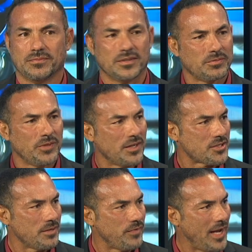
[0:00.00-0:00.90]
But we all
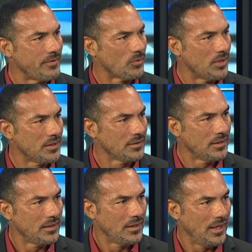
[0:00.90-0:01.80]
said 5-1,
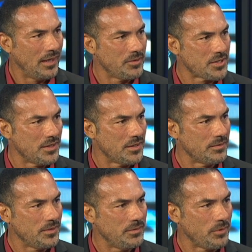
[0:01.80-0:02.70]

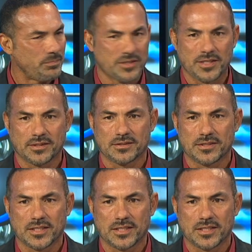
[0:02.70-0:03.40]
and we predicted